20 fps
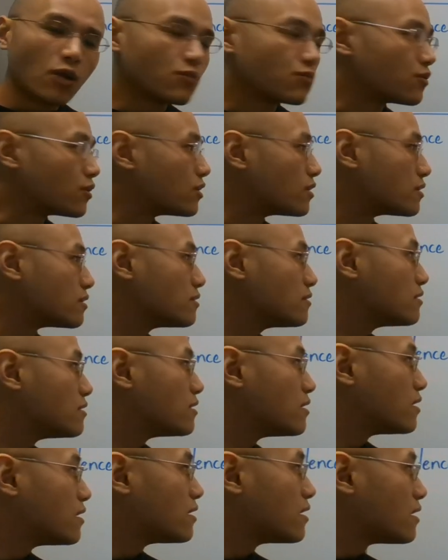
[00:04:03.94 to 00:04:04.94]
will
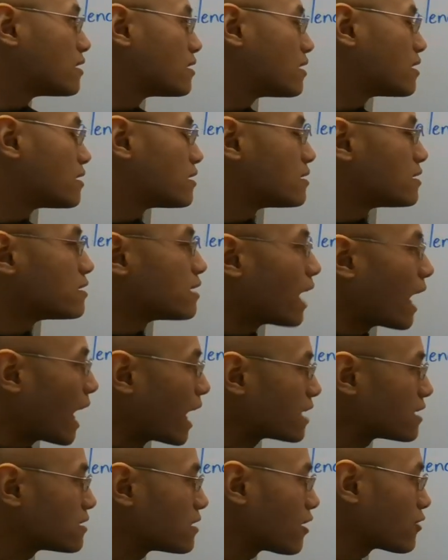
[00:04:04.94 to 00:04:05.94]

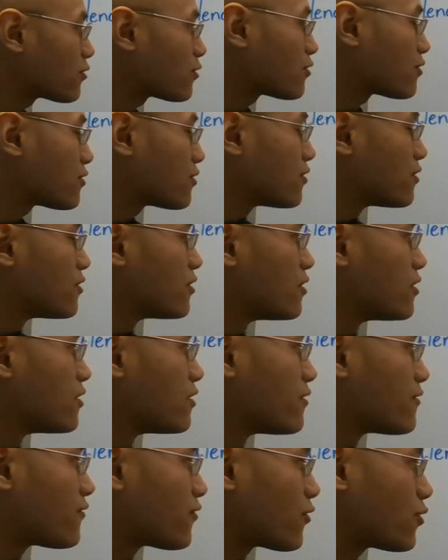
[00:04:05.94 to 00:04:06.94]
add another
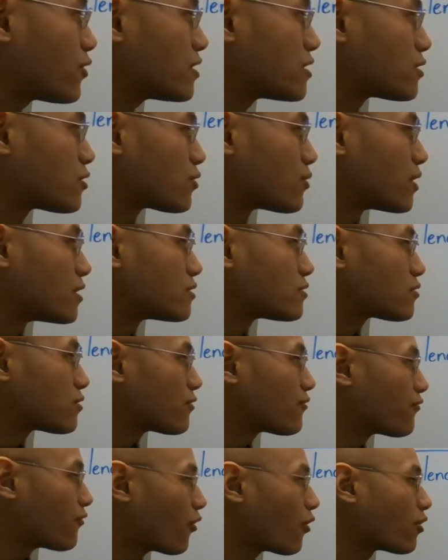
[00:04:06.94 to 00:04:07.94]
fluorine to it to
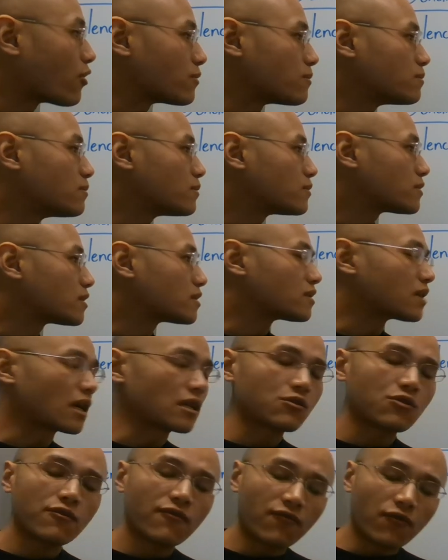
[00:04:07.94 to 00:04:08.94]
form the
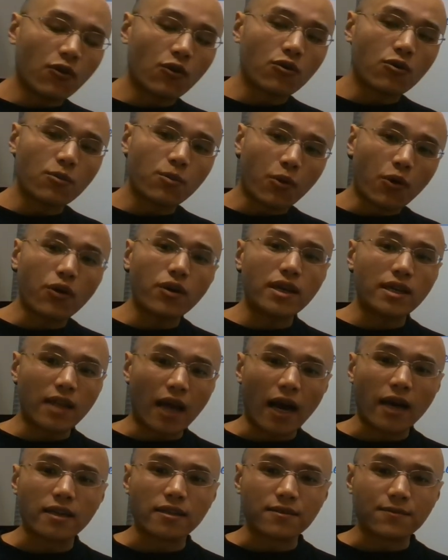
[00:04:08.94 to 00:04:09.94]
tetrafluoroborate
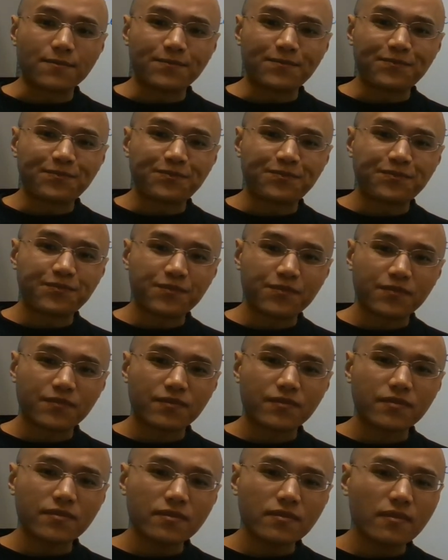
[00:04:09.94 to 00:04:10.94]
ion.
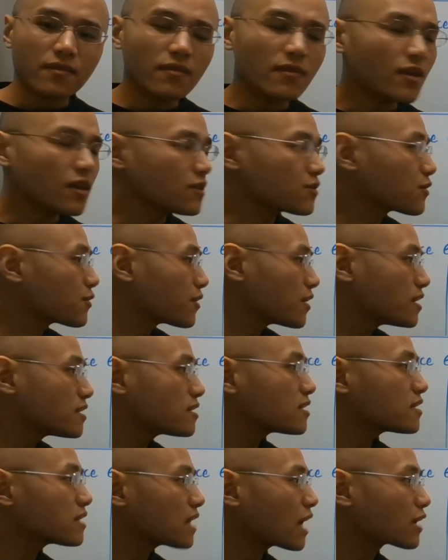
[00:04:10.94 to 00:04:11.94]
So this
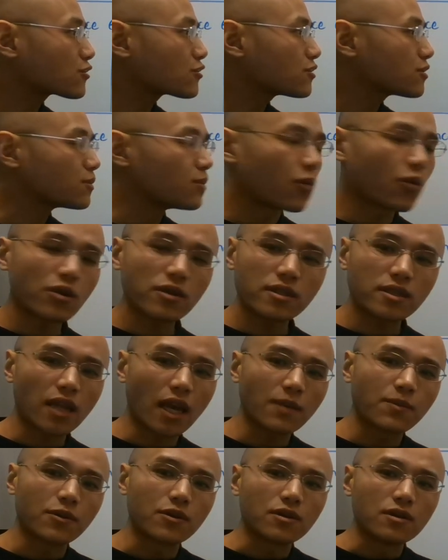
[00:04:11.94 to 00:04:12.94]
is actually more
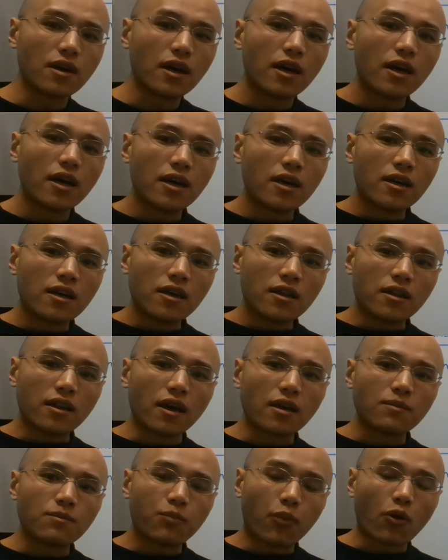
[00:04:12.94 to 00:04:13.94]
stable
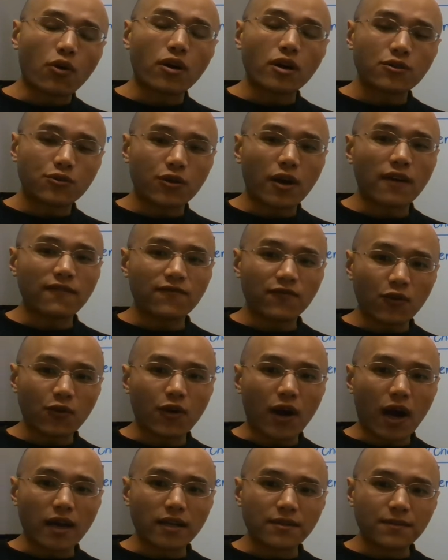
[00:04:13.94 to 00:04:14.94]
than boron
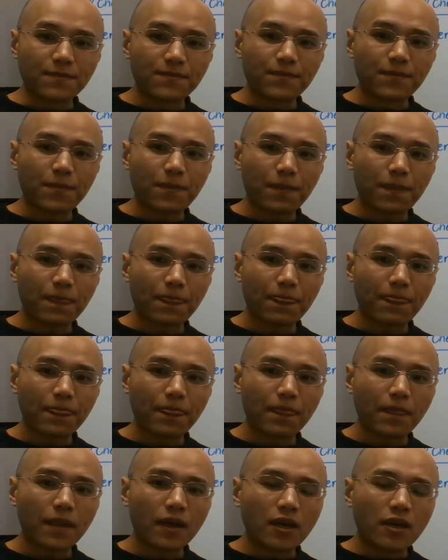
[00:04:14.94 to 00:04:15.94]
trifluoride.
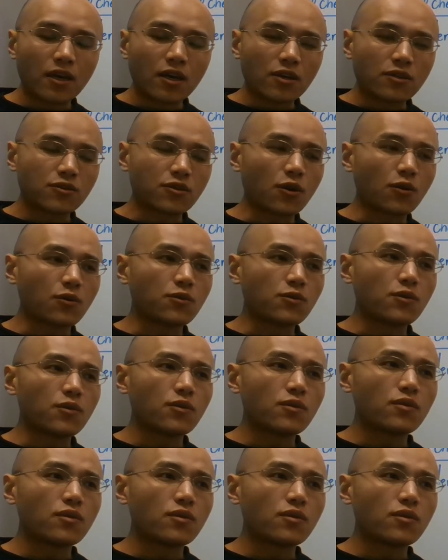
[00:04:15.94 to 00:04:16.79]
So